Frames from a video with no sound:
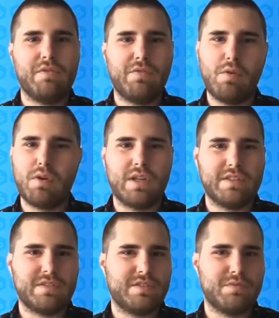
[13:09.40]
for
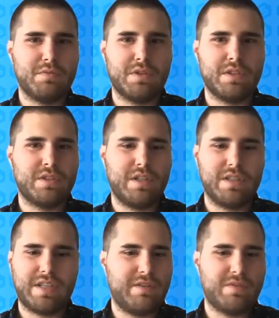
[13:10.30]
us, where
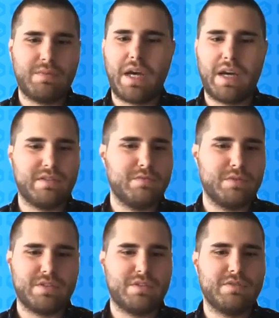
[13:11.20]
aside from that
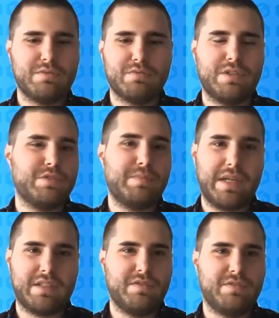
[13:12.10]
was
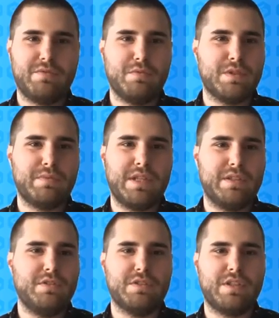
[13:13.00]
retrospective, which made a
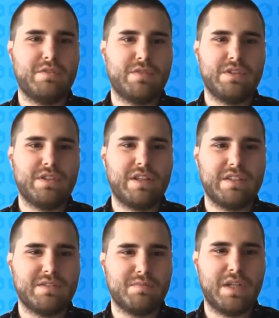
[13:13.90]
huge difference on
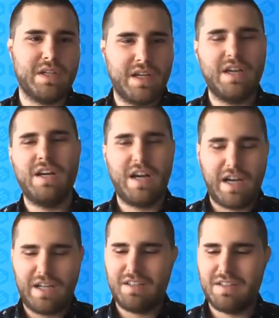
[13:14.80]
us. But
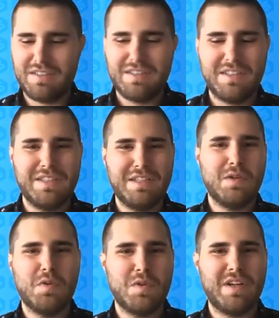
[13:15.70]
I
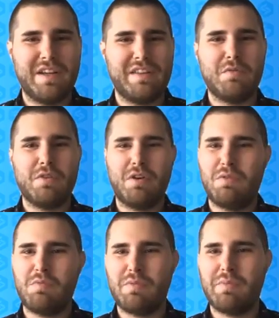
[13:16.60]
think we're
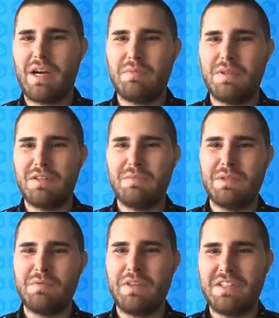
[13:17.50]
all warming up a little bit
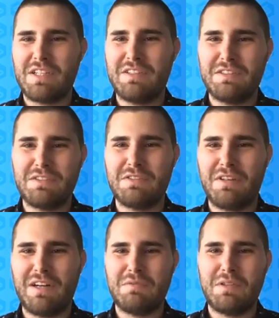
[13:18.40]
with each other, so
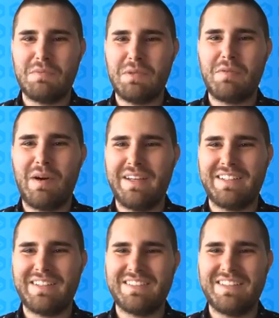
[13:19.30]
I'll be quiet
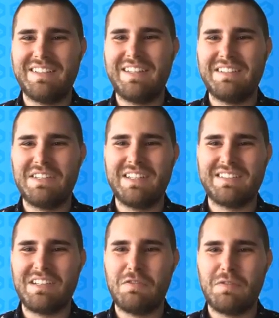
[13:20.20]
and let you guys
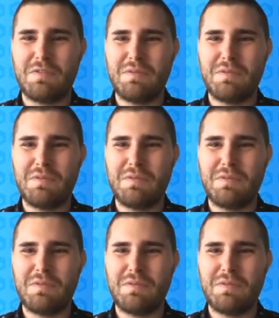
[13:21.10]
take over.